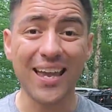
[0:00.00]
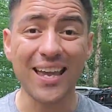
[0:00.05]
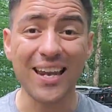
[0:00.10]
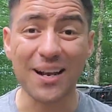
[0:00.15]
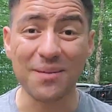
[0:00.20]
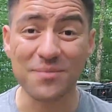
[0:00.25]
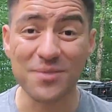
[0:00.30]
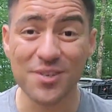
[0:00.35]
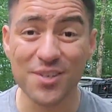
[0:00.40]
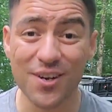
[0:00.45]

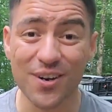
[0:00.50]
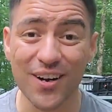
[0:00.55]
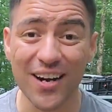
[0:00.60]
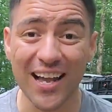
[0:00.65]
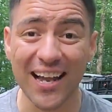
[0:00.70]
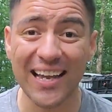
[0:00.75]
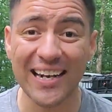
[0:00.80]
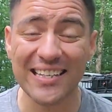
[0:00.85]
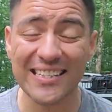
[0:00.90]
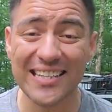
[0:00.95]
And I'm sure
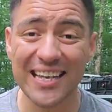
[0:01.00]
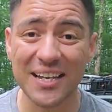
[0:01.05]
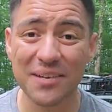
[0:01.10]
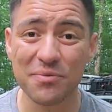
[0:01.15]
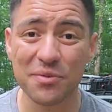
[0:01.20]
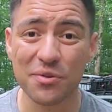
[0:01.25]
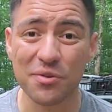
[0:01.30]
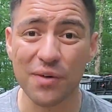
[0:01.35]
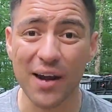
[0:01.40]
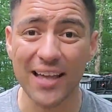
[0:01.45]
not gonna take
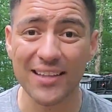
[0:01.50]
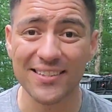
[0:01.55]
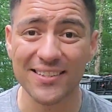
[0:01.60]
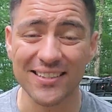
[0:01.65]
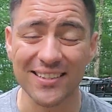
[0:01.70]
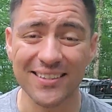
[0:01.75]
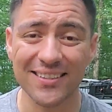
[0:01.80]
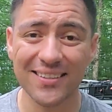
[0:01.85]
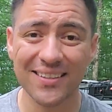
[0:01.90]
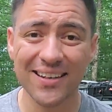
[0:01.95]
it for
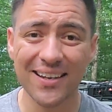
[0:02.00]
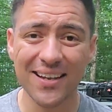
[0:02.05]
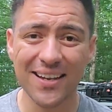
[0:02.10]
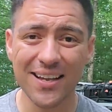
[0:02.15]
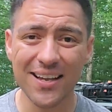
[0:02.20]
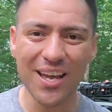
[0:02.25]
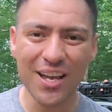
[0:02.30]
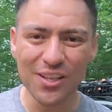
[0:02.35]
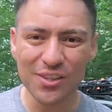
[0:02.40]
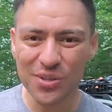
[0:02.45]
granted.
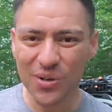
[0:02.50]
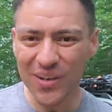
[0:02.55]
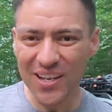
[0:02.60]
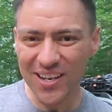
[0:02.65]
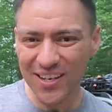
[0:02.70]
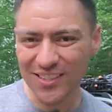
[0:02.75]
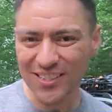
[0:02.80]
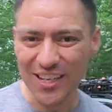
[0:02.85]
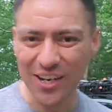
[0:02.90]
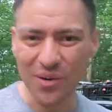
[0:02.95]
Two
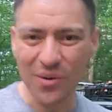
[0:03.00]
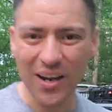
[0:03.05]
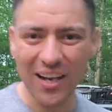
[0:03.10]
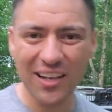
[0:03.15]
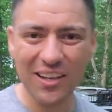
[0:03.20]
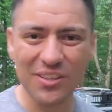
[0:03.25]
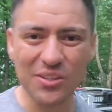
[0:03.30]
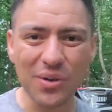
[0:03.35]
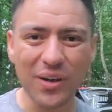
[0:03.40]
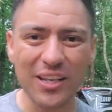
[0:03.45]
years ago, I
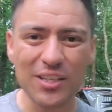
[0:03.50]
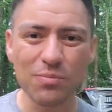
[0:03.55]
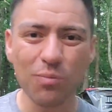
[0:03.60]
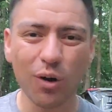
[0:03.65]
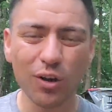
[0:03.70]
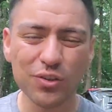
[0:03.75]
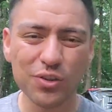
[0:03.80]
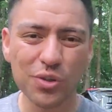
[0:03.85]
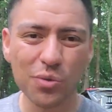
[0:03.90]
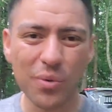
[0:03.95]
took a
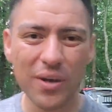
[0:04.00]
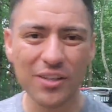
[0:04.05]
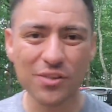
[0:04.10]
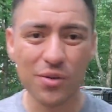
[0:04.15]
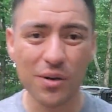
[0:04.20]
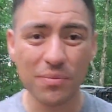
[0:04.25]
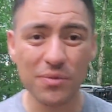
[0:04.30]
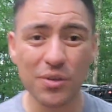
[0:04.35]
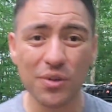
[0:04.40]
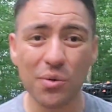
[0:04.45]
small two week
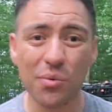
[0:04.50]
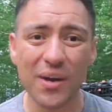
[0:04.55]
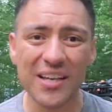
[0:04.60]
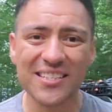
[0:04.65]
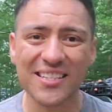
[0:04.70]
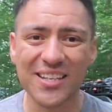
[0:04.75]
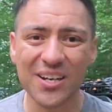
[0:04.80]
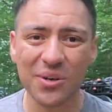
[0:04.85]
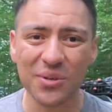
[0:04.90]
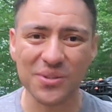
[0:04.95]
trip to the
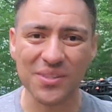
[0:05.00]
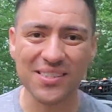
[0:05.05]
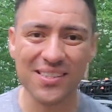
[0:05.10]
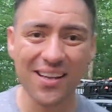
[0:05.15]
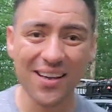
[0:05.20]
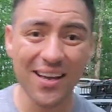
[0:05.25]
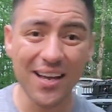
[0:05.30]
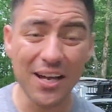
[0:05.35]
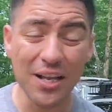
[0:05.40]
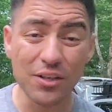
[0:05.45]
West Coast,
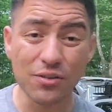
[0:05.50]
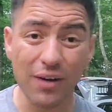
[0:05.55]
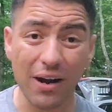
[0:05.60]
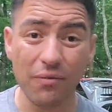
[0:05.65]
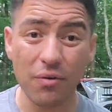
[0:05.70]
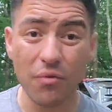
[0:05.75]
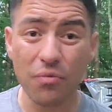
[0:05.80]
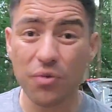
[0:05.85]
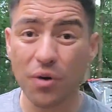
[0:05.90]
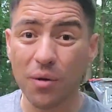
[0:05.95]

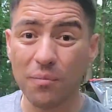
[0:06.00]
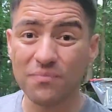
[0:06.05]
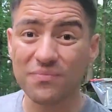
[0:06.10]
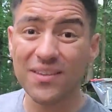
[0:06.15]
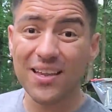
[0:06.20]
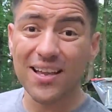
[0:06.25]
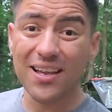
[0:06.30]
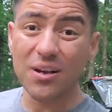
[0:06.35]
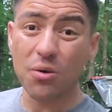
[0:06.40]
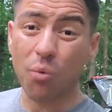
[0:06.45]
traveled from
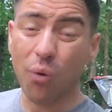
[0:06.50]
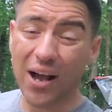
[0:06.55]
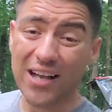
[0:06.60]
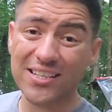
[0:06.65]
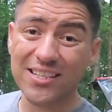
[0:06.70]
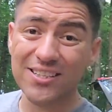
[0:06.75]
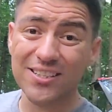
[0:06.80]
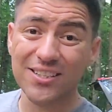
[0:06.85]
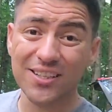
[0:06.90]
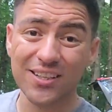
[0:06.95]

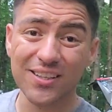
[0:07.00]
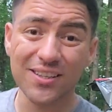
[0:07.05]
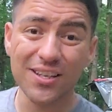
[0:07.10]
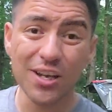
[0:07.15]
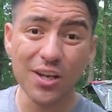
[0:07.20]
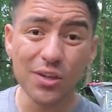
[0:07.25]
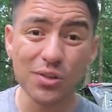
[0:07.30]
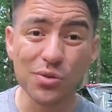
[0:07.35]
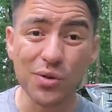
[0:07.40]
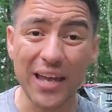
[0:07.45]
Washington
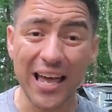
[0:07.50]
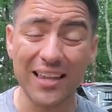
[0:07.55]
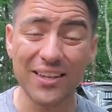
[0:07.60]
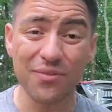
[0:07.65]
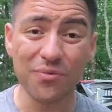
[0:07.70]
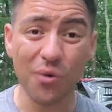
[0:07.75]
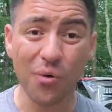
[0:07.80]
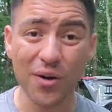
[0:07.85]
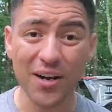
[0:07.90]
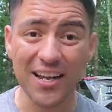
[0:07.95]
to
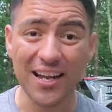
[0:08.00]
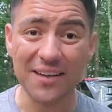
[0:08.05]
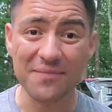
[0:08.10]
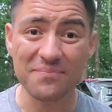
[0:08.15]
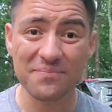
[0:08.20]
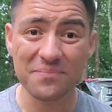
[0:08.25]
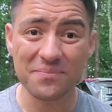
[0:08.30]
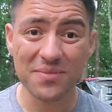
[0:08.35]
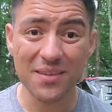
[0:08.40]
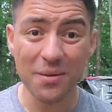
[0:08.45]
California,
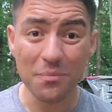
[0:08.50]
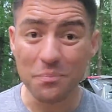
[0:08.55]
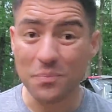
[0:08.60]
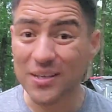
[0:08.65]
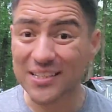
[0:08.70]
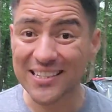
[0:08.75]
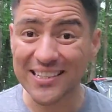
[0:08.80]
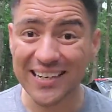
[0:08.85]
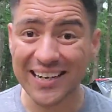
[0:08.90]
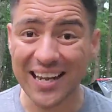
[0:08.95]

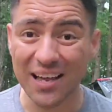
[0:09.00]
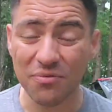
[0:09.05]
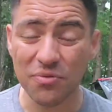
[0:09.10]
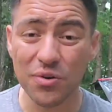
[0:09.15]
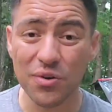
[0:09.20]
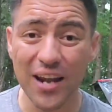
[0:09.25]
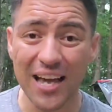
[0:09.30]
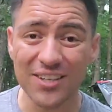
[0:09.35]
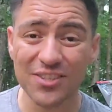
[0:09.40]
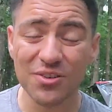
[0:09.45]
visited a
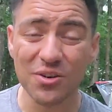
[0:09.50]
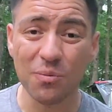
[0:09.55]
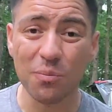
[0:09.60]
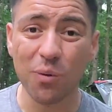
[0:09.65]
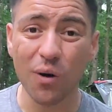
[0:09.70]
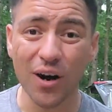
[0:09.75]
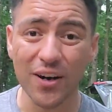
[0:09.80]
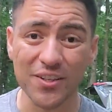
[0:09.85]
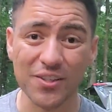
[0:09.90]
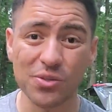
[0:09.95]
few national
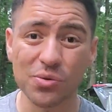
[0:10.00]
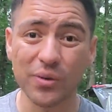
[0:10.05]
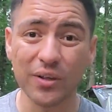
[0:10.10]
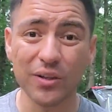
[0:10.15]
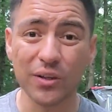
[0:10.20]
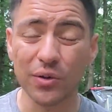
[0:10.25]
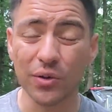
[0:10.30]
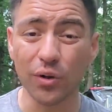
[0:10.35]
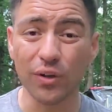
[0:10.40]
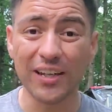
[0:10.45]
parks to
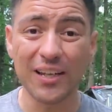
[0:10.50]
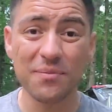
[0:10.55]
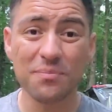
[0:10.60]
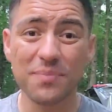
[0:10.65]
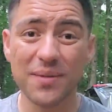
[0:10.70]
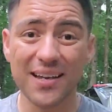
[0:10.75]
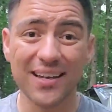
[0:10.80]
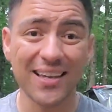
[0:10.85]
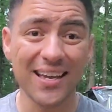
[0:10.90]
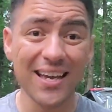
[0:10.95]
include
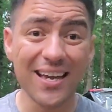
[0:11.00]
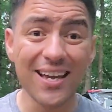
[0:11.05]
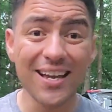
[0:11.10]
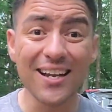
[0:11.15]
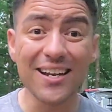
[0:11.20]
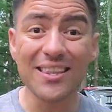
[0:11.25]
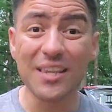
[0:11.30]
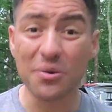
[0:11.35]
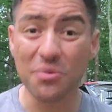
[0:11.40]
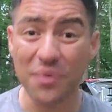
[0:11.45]
Olympic,
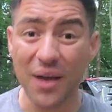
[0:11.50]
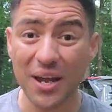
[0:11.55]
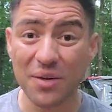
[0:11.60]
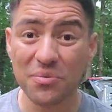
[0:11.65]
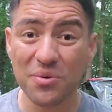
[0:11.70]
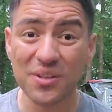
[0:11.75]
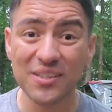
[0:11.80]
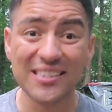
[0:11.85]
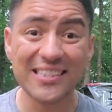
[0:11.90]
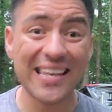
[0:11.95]
the
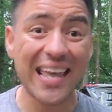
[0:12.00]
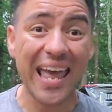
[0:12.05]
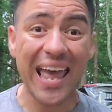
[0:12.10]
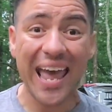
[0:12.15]
Redwoods,